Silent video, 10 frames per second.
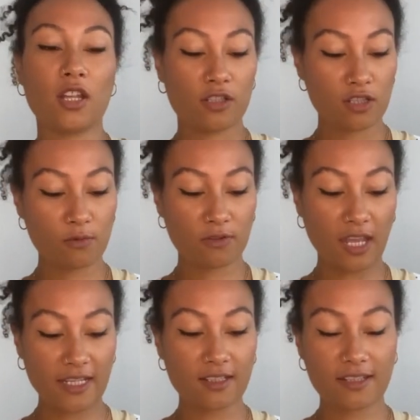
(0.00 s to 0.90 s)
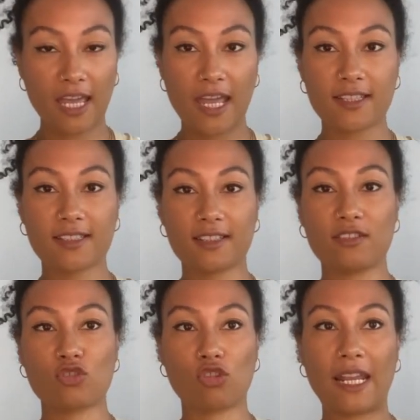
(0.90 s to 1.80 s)
You will then get
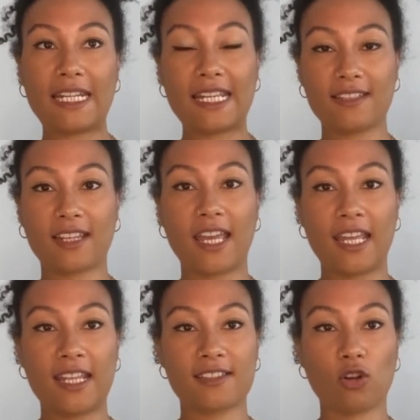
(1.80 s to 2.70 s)
training days